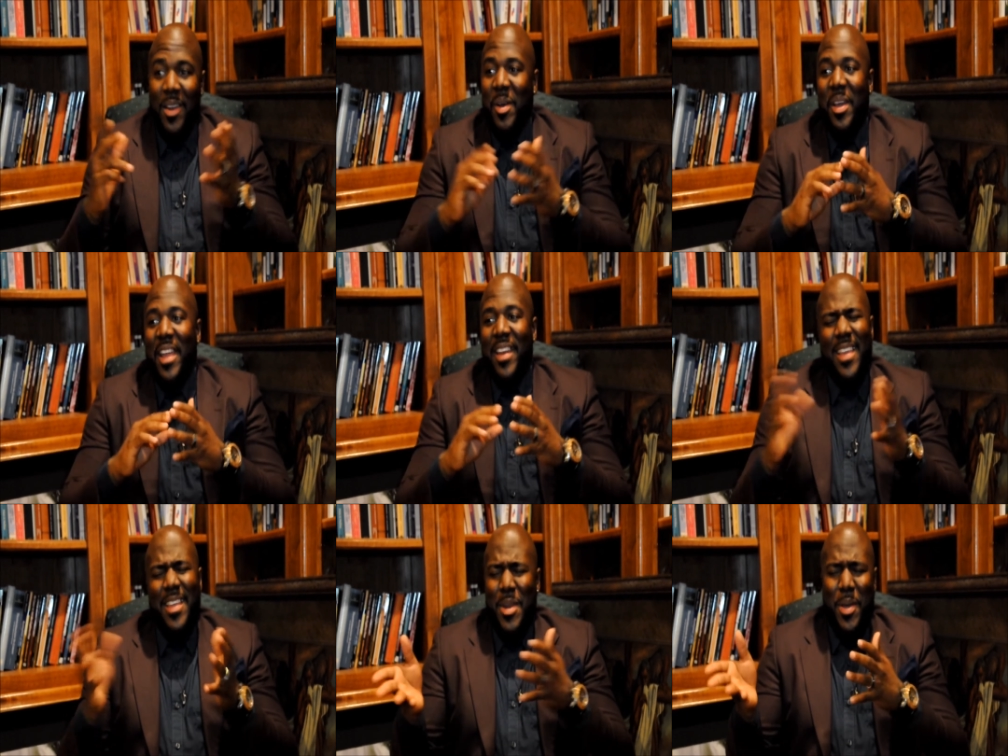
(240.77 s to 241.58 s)
And
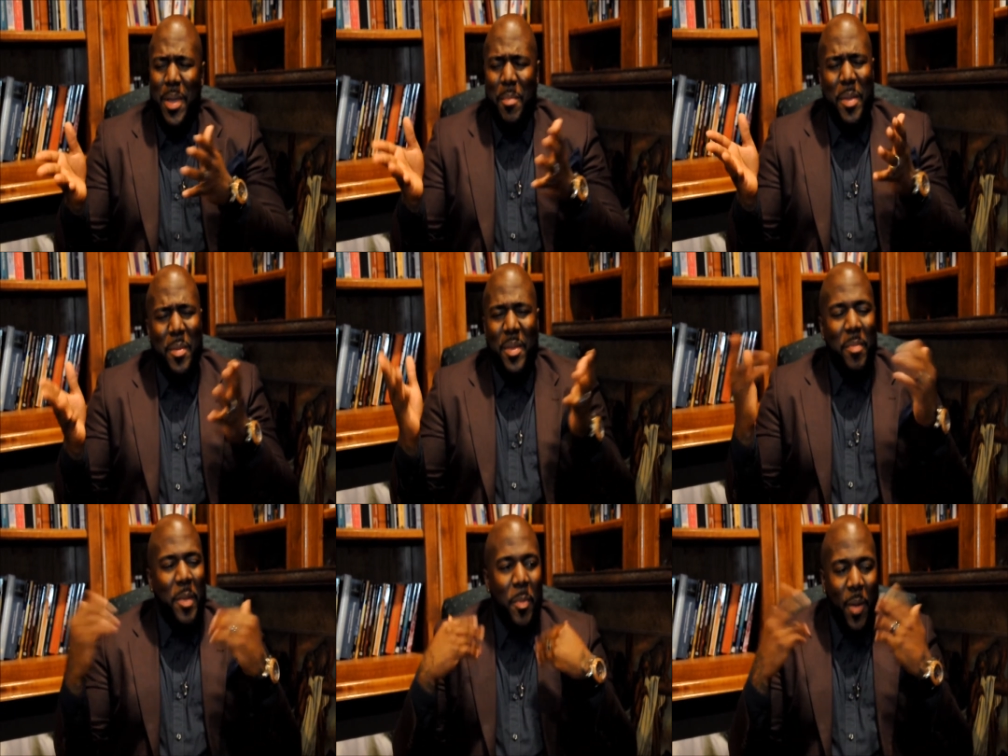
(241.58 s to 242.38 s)

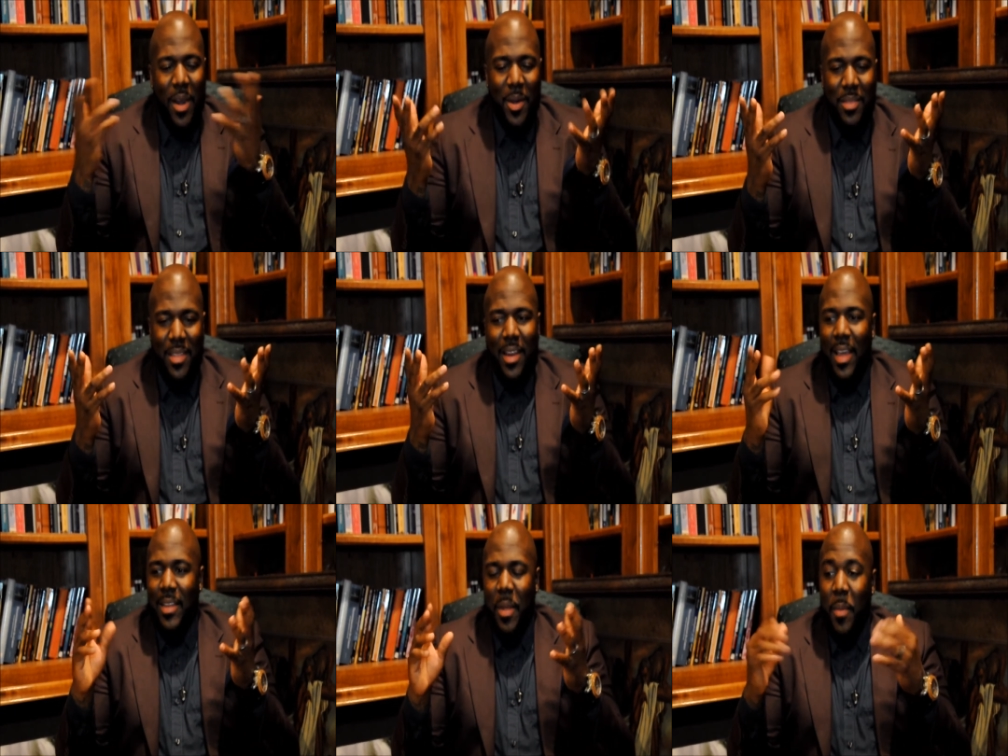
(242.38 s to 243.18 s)
people probably don't think
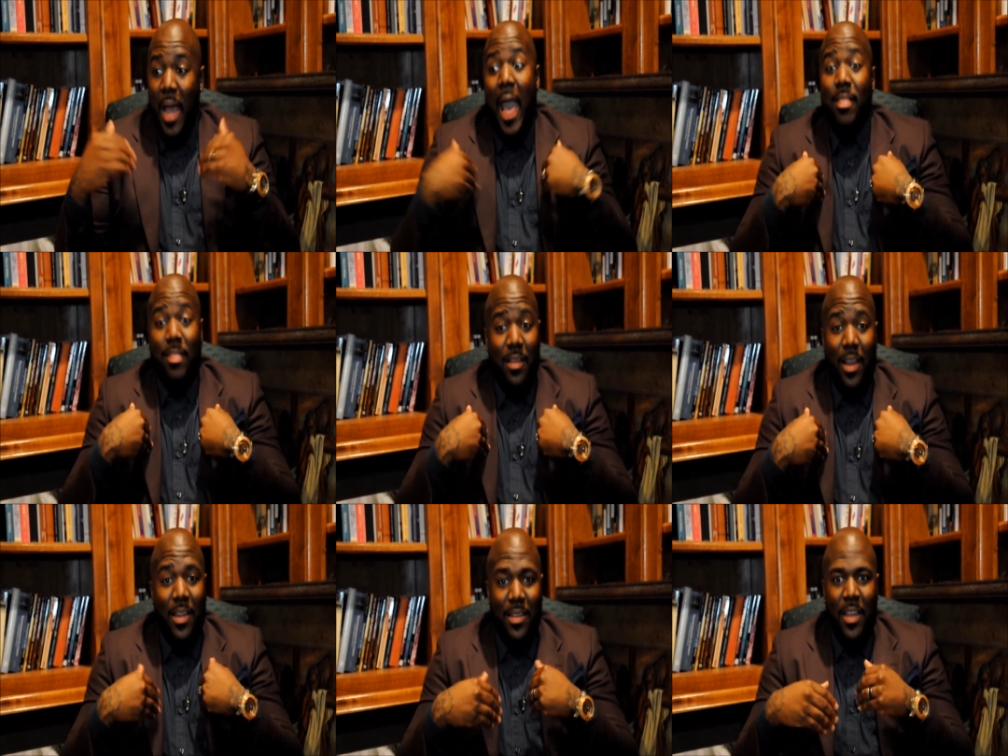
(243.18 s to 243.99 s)
like that, but I think
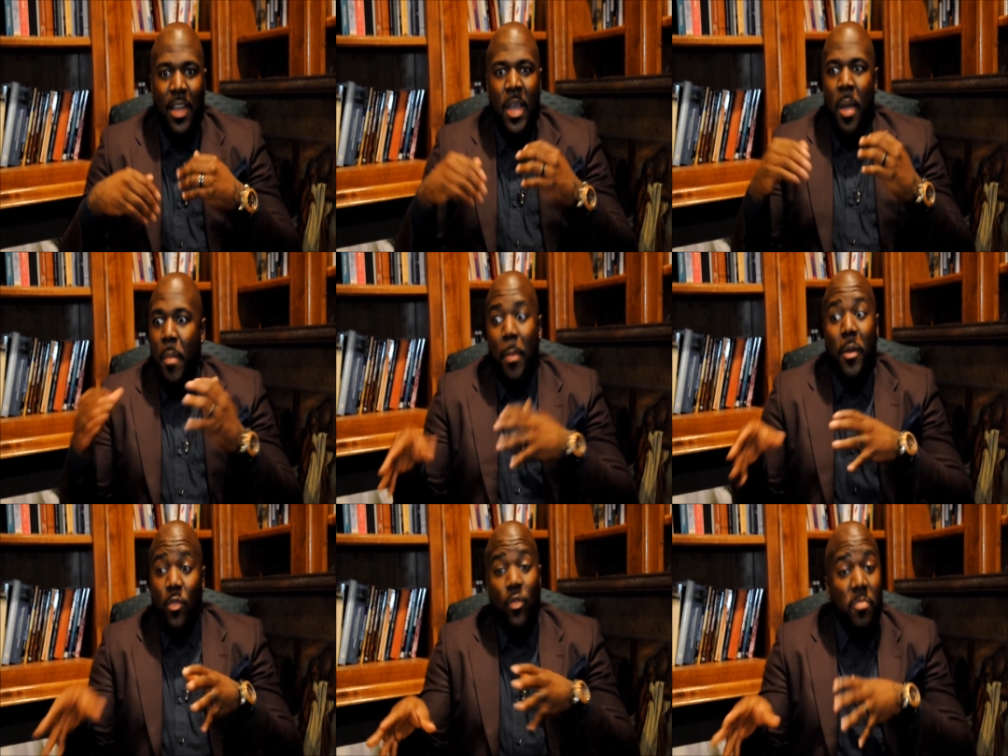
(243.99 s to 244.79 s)
like that. My
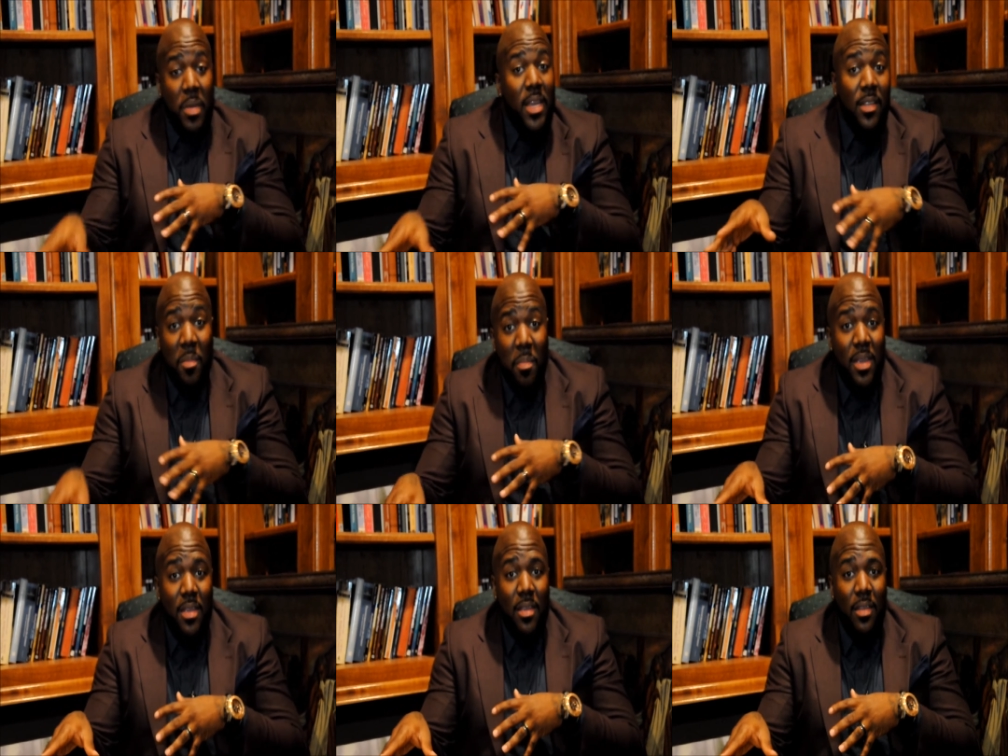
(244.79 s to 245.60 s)
brother was big to
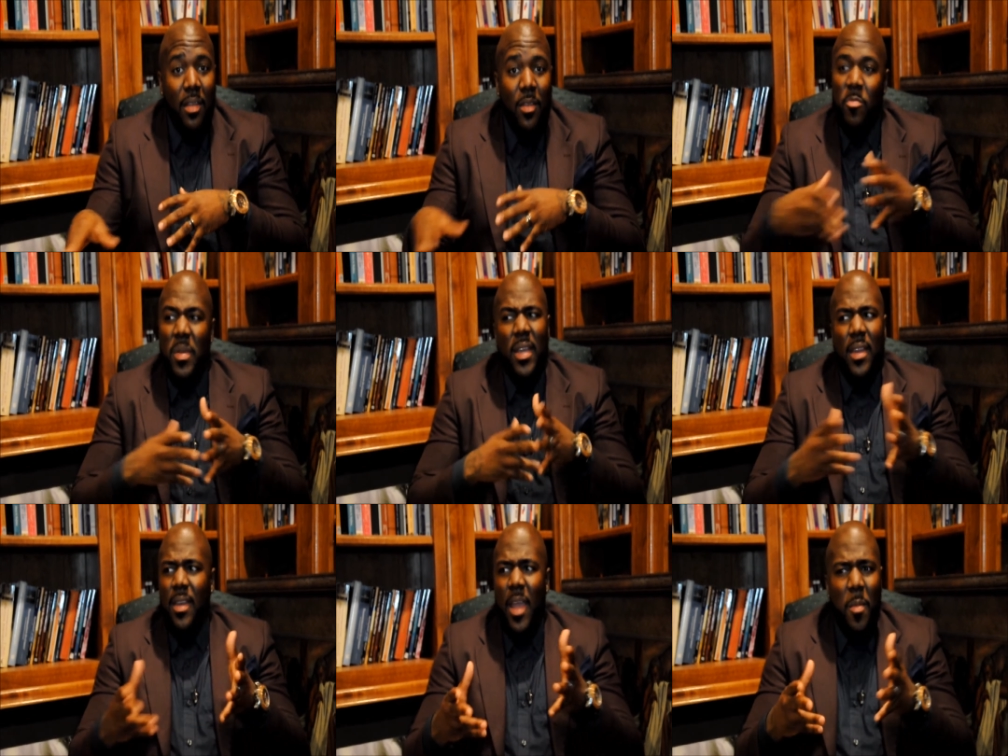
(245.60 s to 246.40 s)
me. He was big
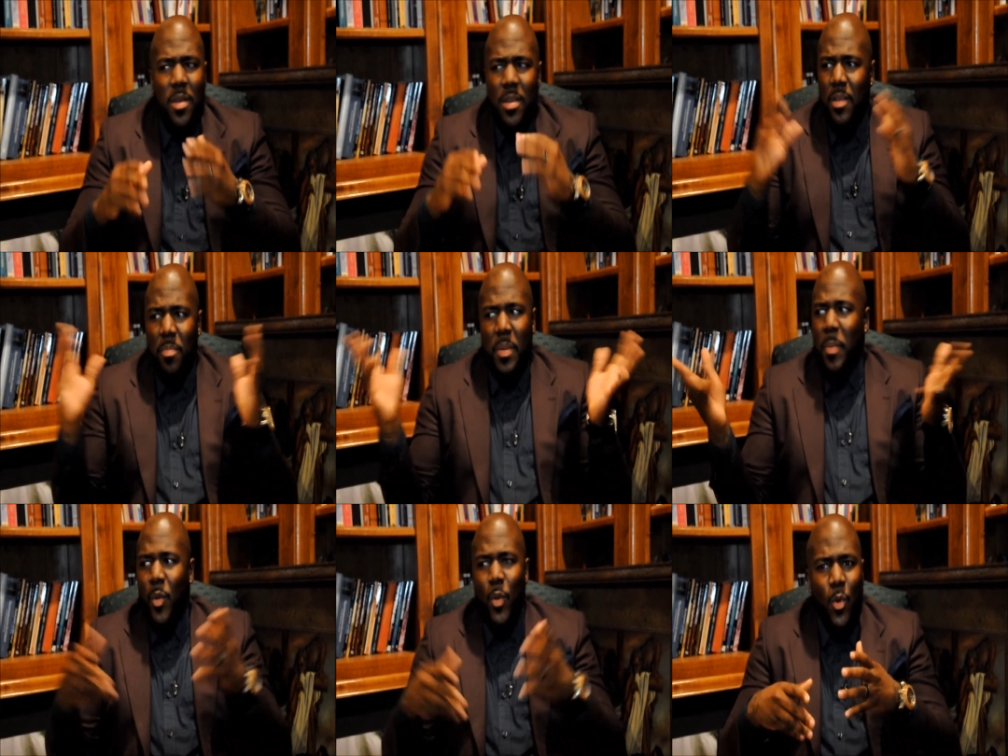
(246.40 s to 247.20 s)
in the neighborhood.
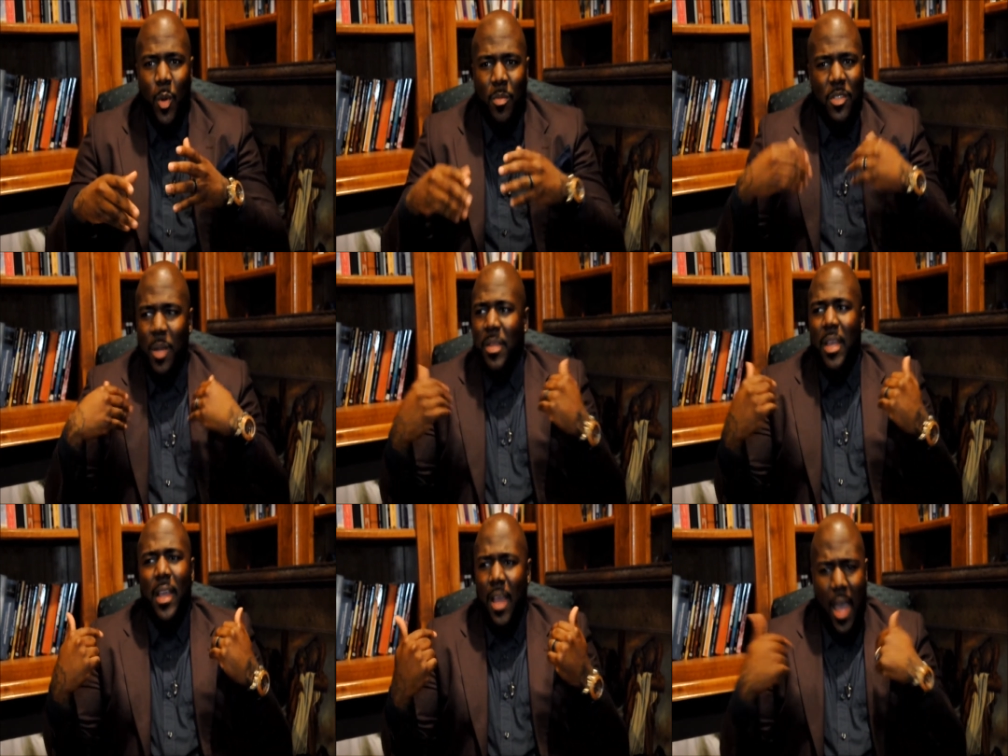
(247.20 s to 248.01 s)
People knew him. So I'm
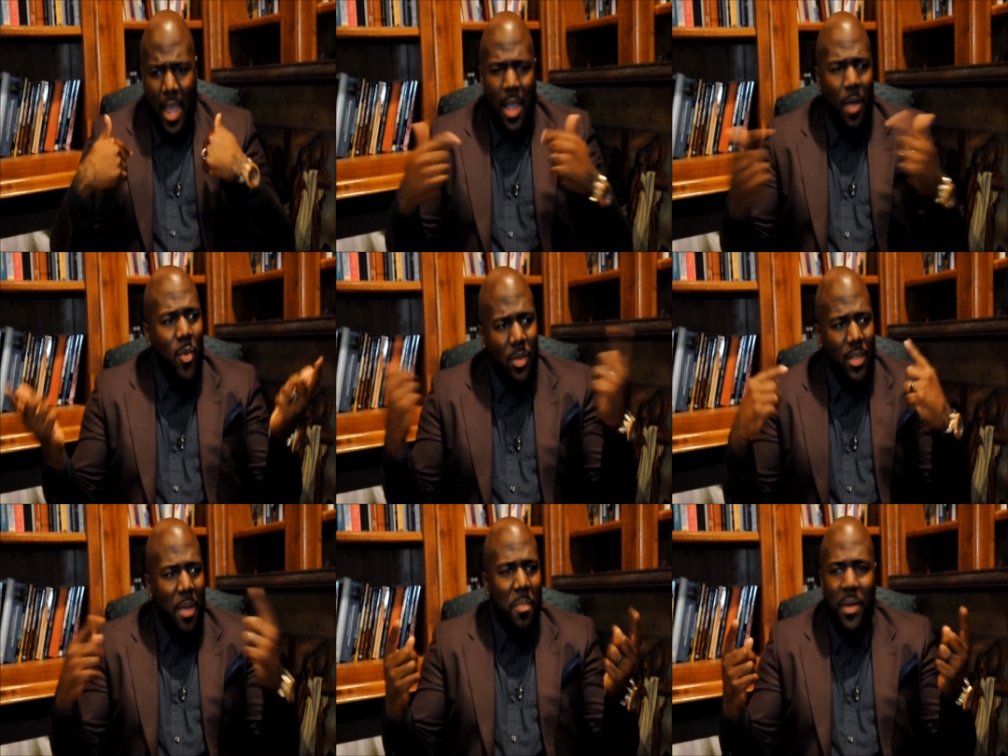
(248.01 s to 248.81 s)
thinking, hey, I want
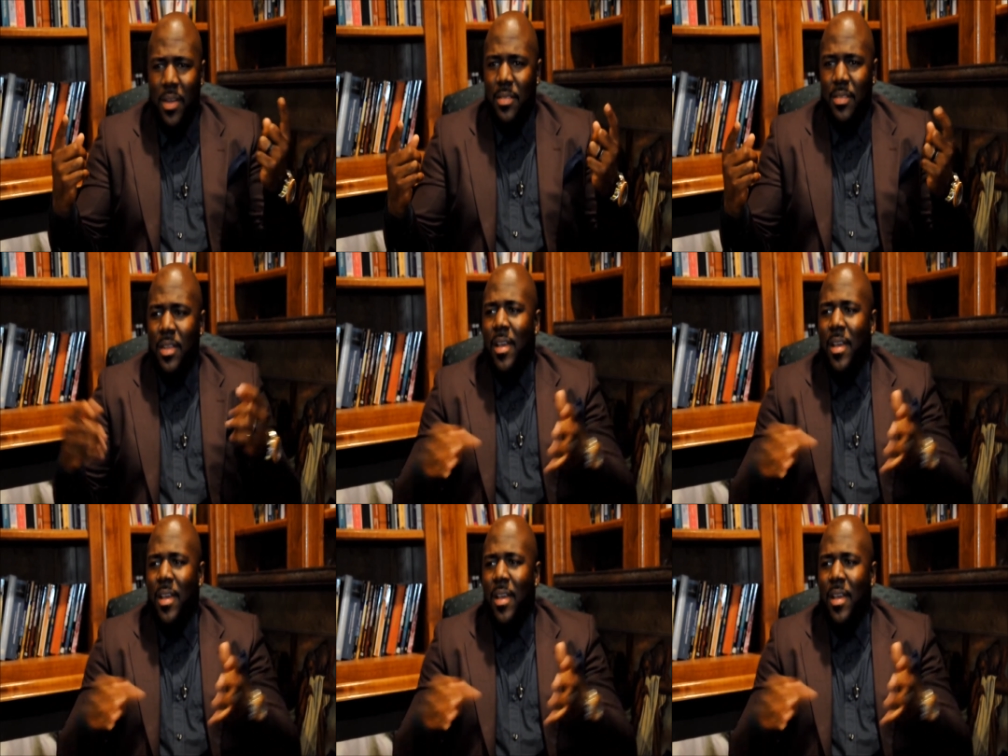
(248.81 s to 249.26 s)
that buzz.